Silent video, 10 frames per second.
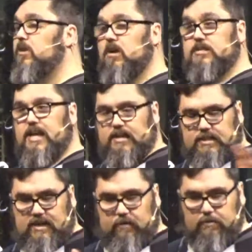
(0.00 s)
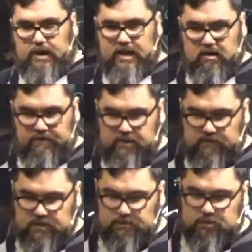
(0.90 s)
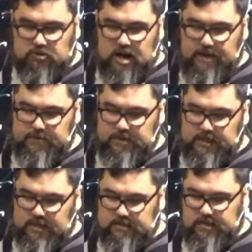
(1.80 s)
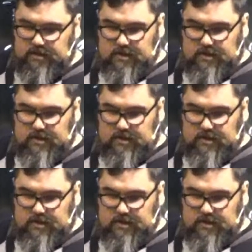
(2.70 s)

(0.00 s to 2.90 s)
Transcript: and I'll text everybody out if you've subscribed to texting.